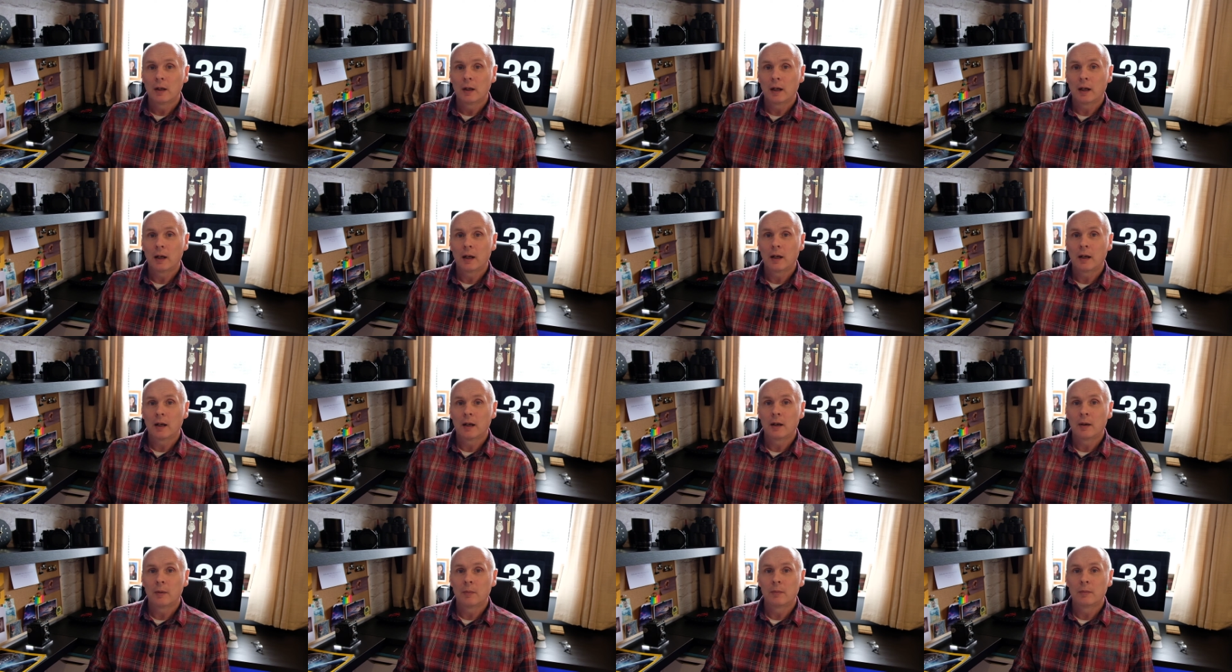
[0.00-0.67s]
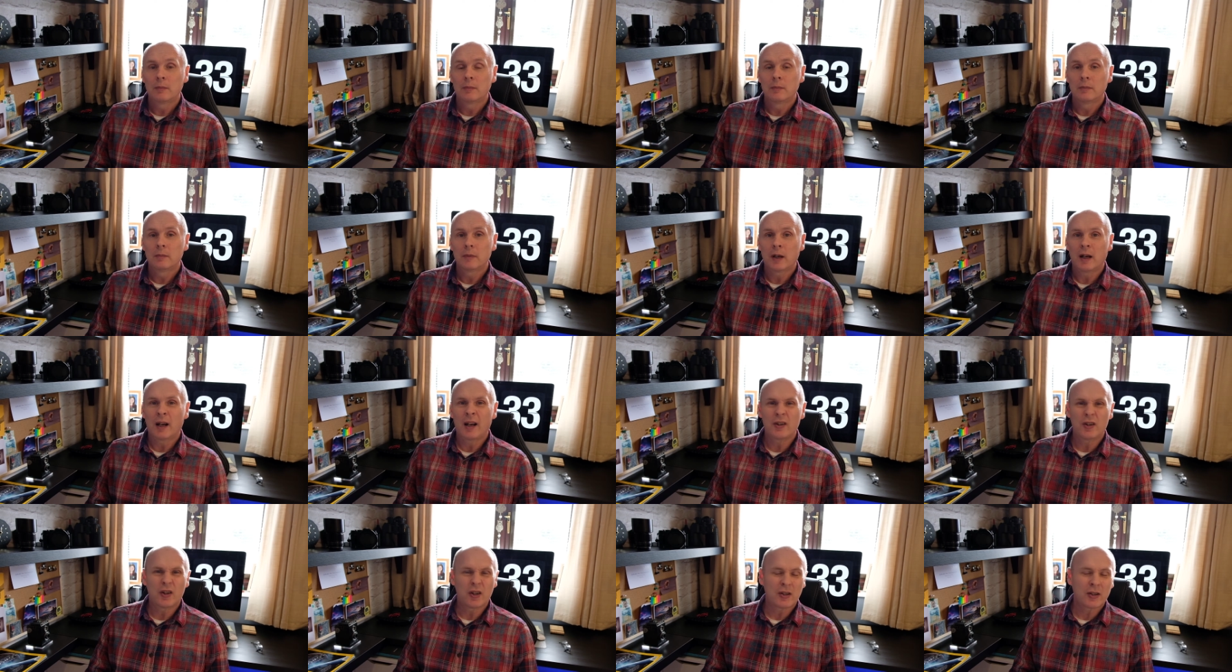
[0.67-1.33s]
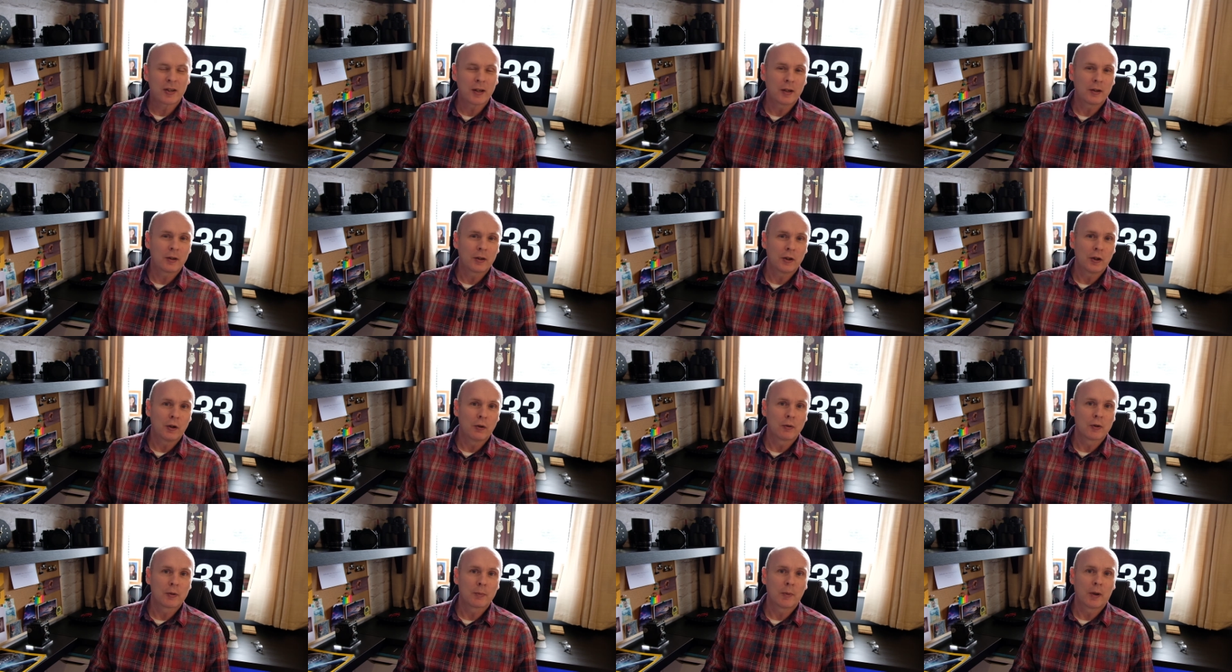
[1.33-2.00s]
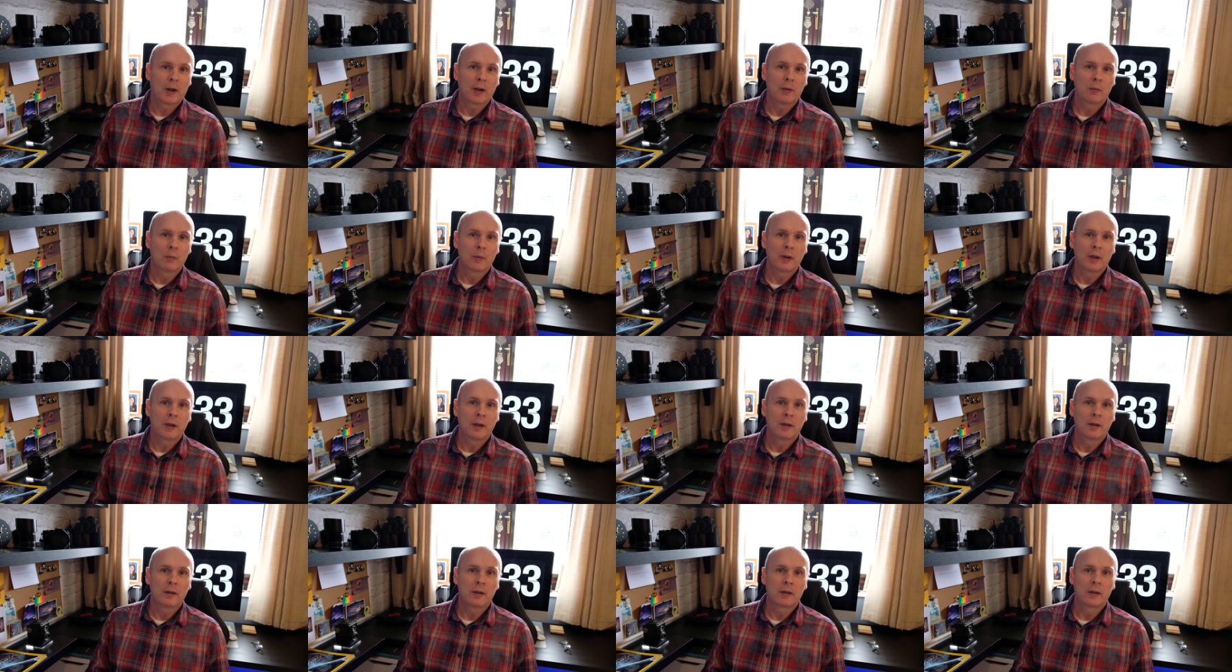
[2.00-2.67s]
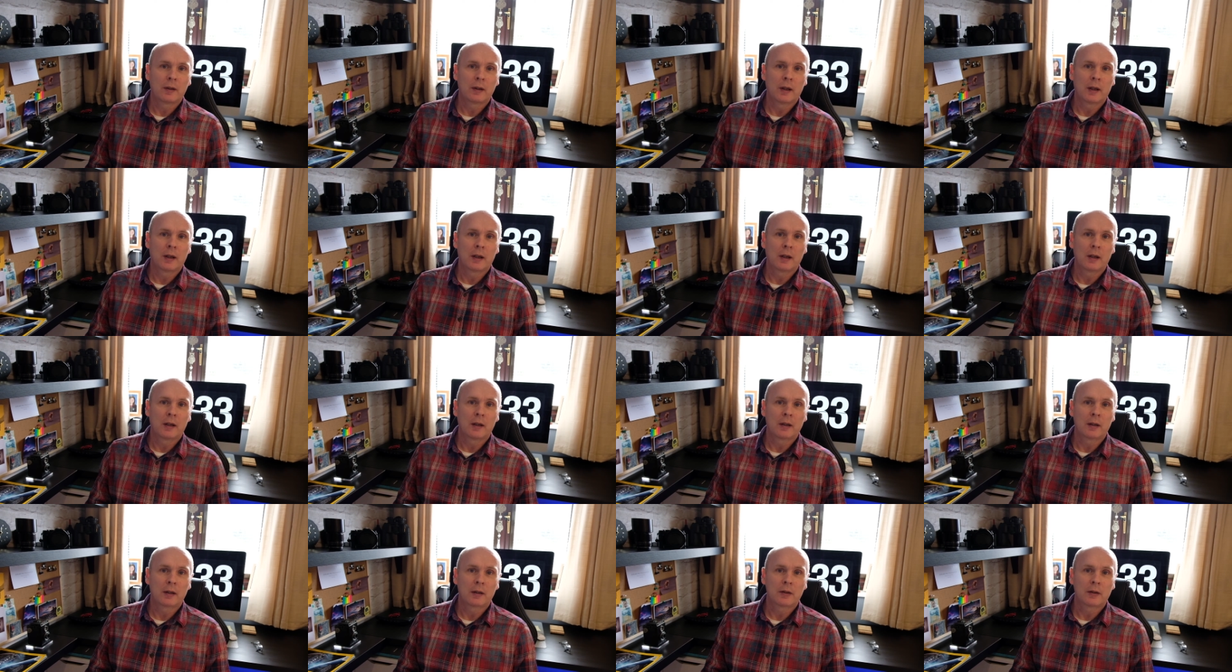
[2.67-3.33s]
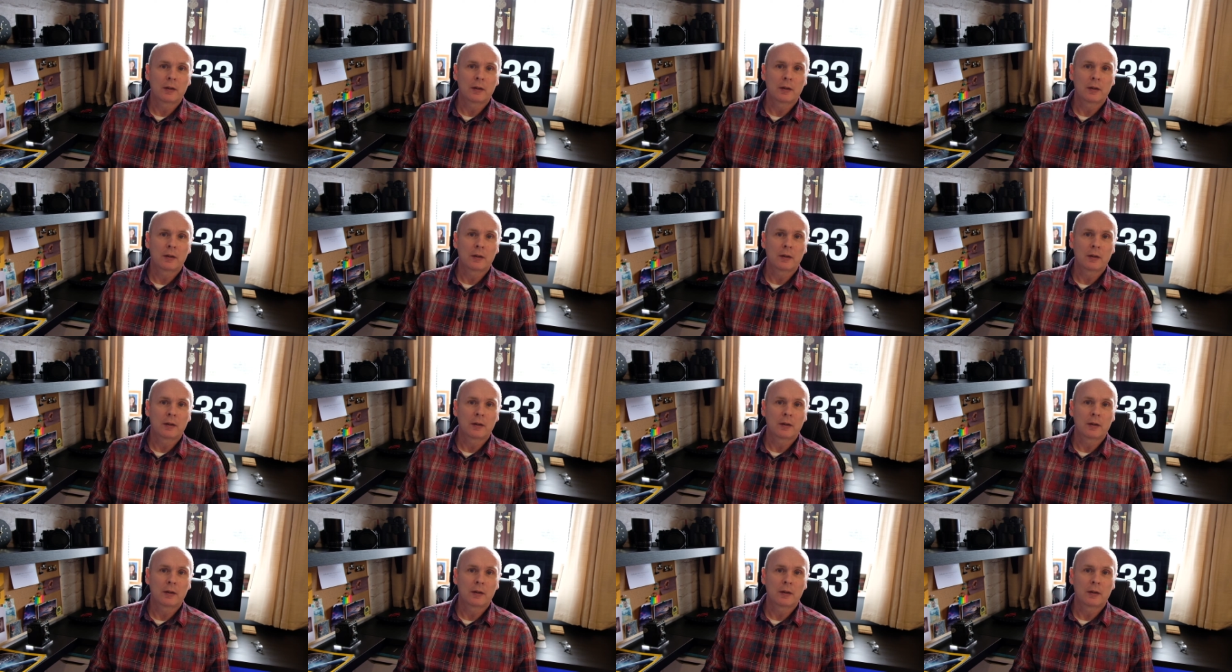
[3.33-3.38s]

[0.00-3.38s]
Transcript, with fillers: Um, I just tend to use mine with uh,